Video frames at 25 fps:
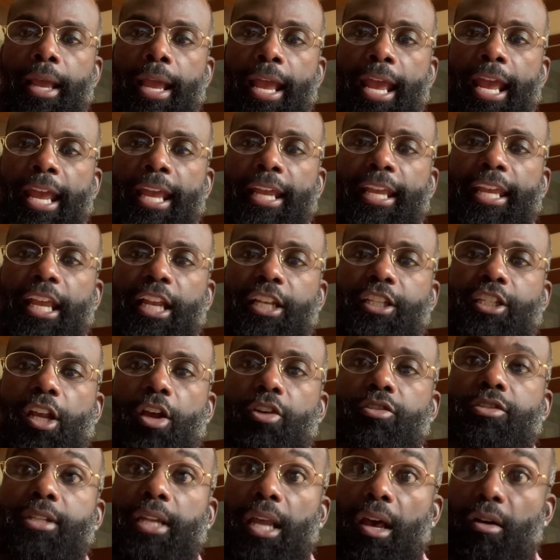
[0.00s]
and get
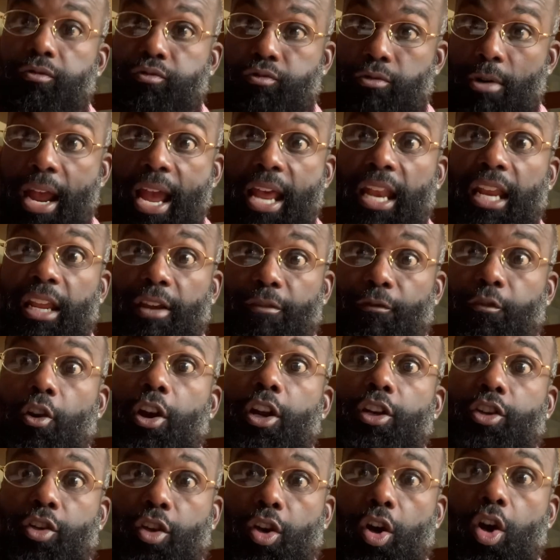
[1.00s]
yourself ready
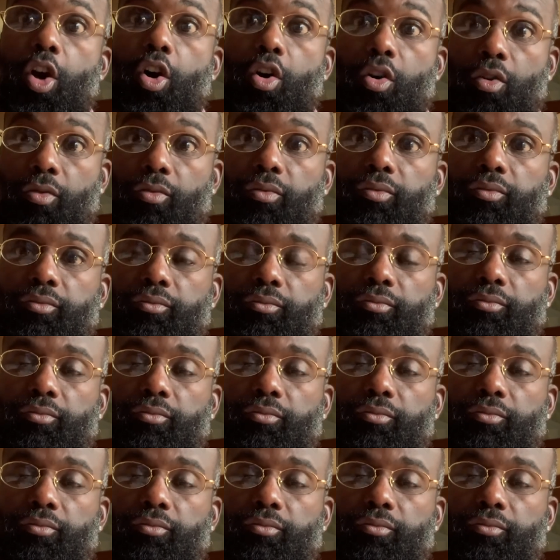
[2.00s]
for school.